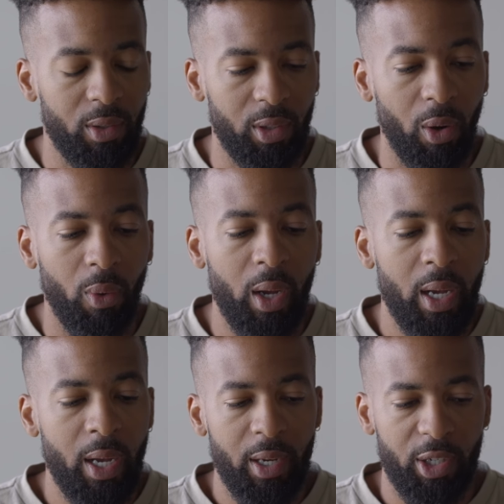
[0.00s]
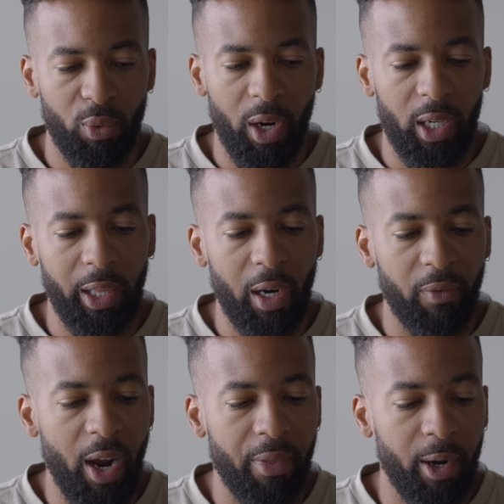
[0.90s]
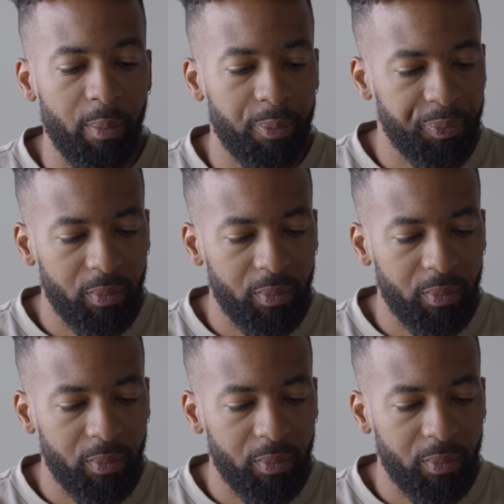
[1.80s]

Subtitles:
So just wanted to clarify there.